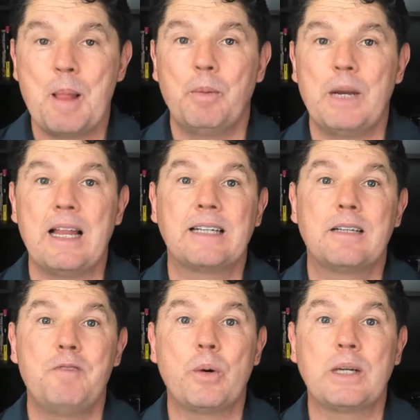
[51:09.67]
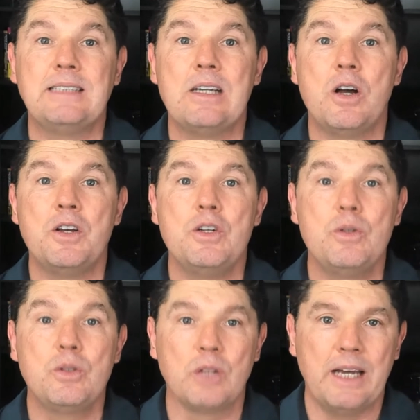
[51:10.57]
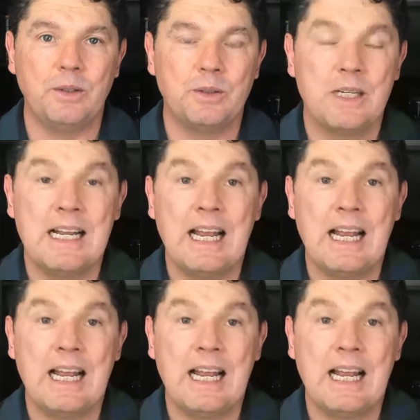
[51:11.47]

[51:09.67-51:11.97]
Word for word: But I like to focus in on newsletters.